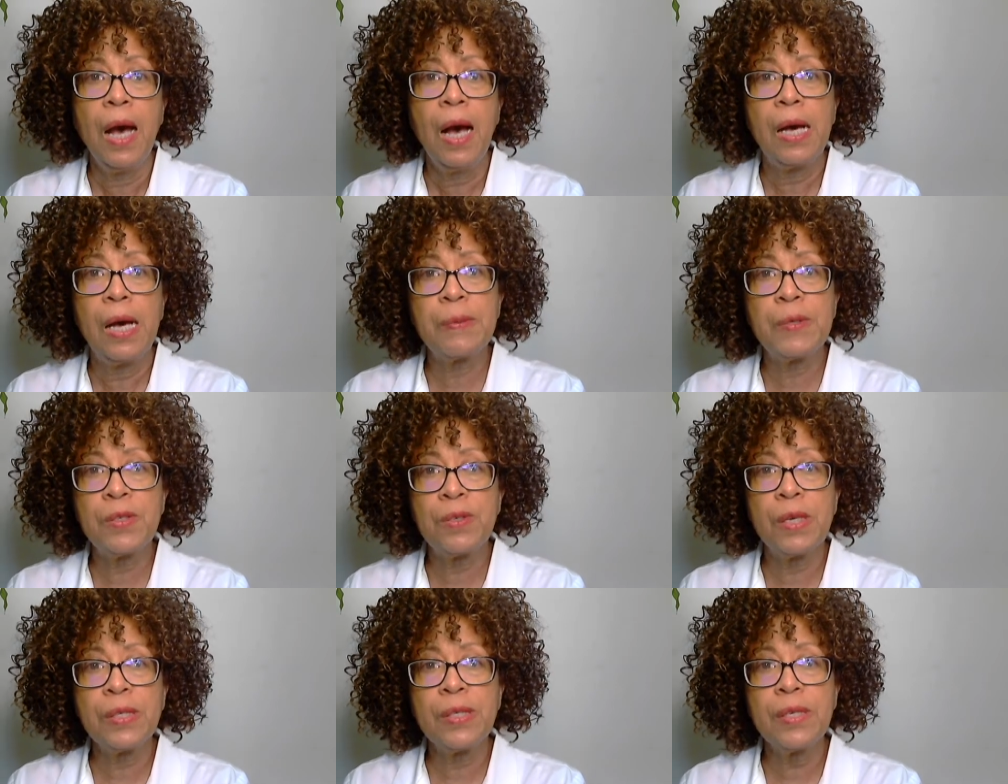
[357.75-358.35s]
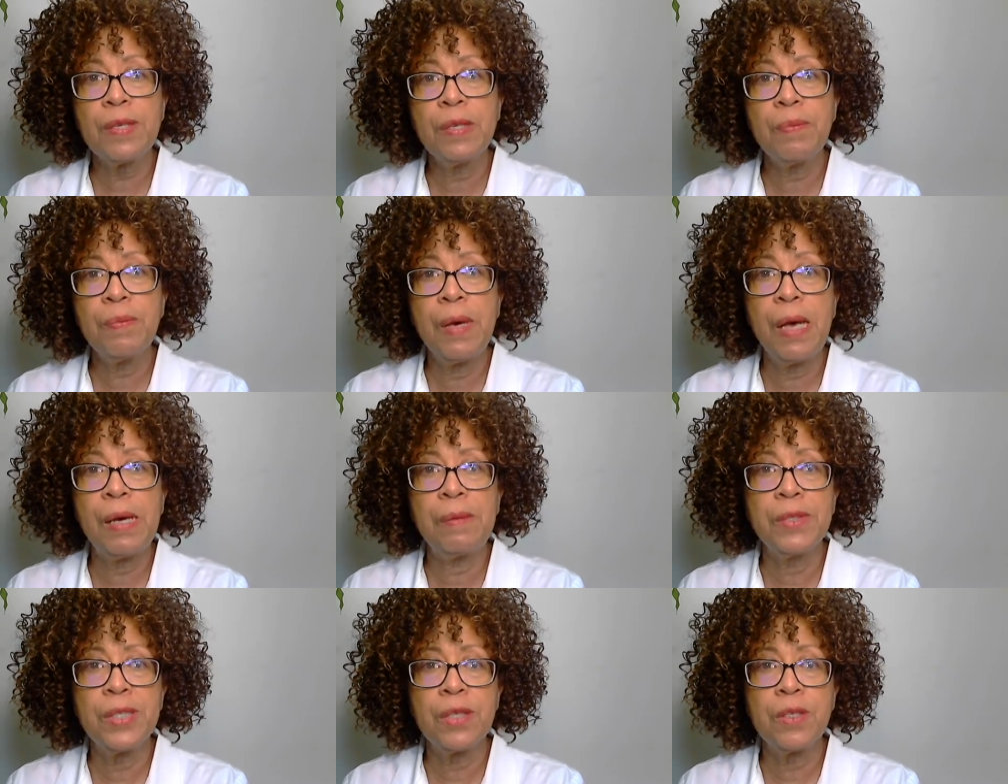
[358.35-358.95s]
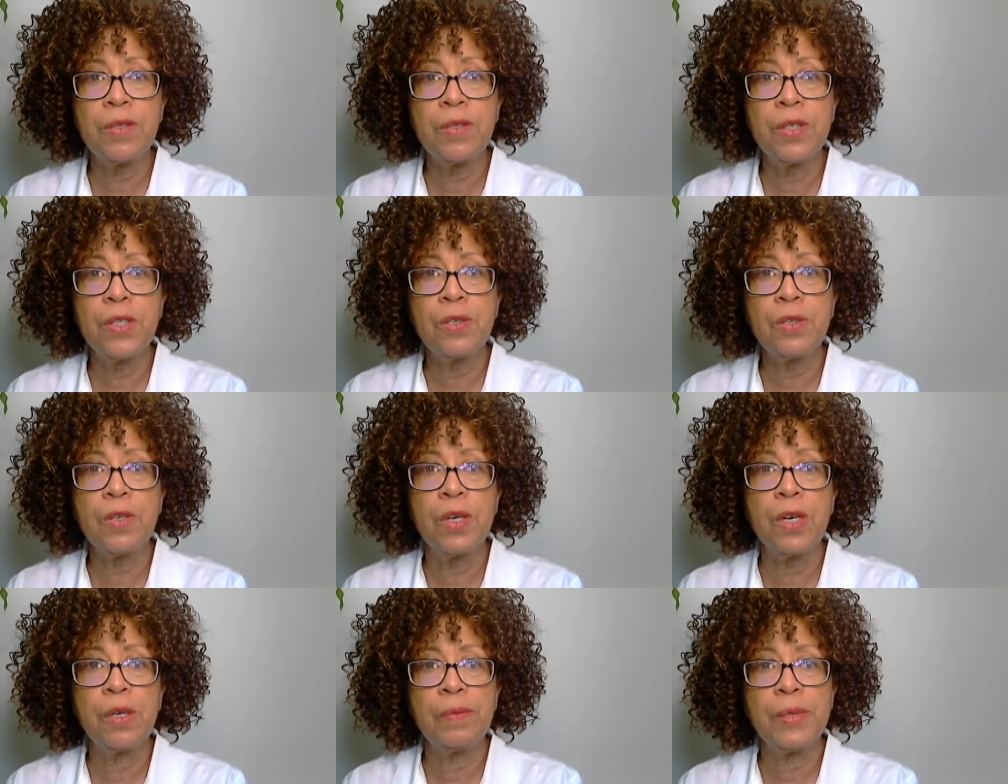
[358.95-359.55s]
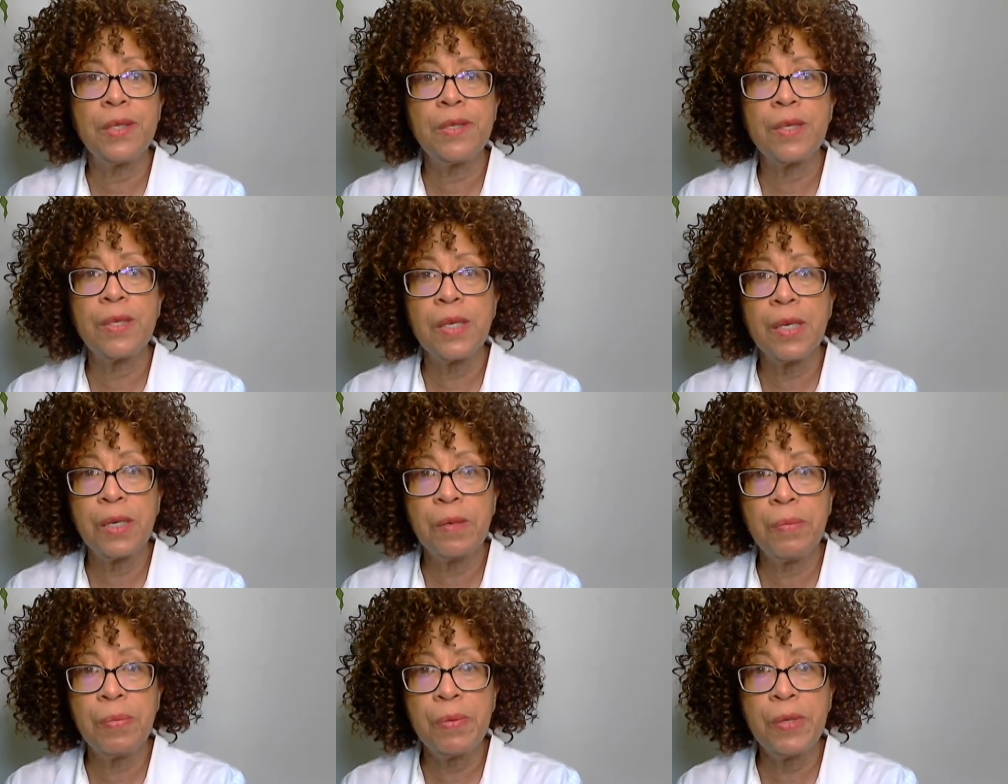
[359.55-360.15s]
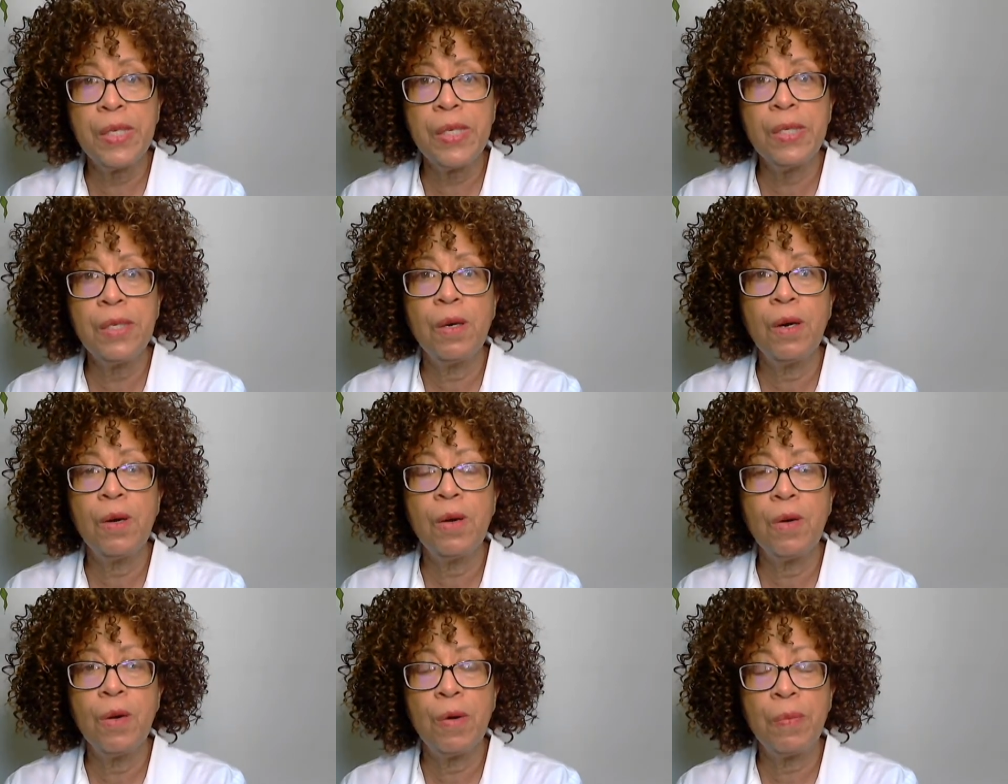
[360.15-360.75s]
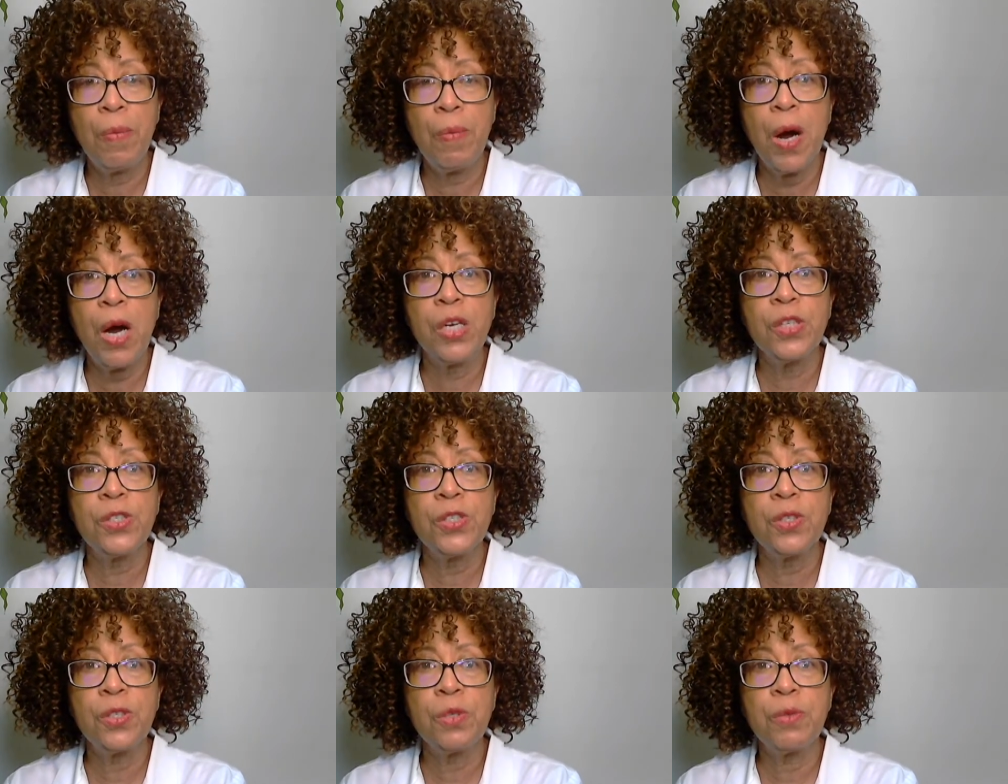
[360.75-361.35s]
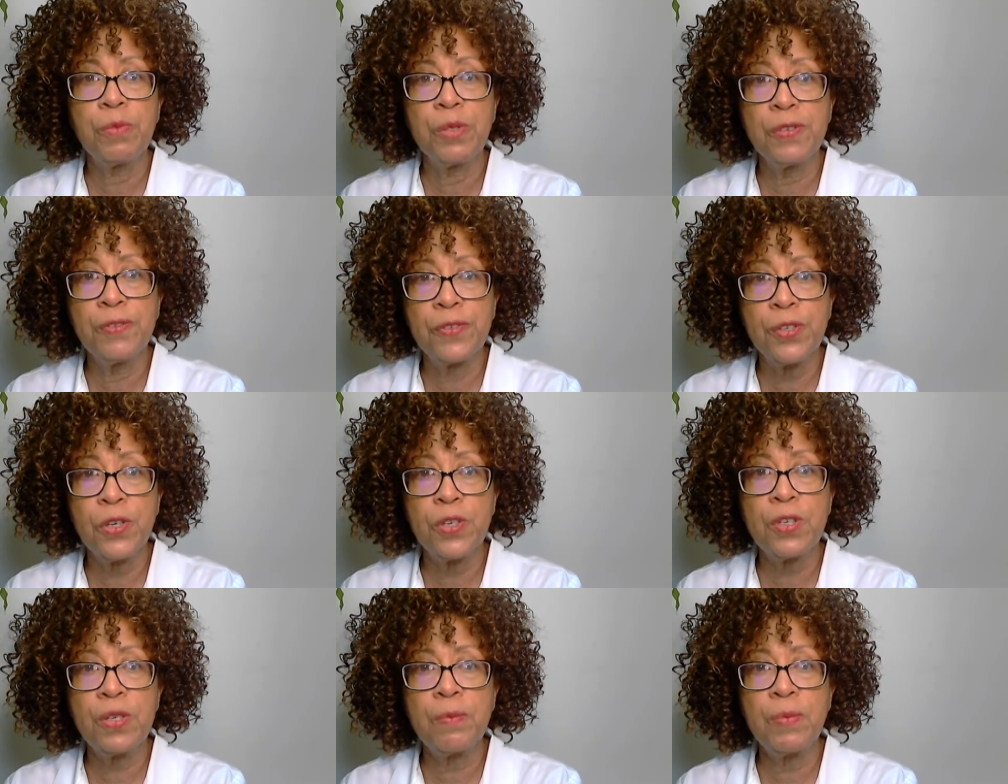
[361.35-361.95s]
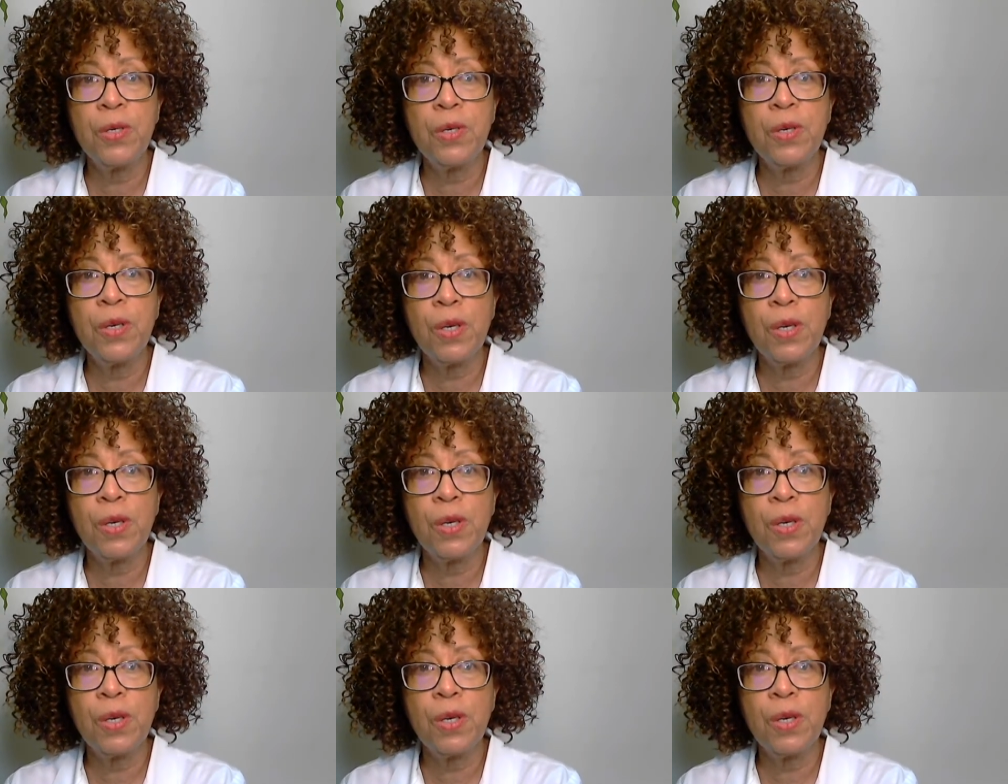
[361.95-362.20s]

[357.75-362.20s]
Obstructive sleep apnea syndrome is the complete or partial reversible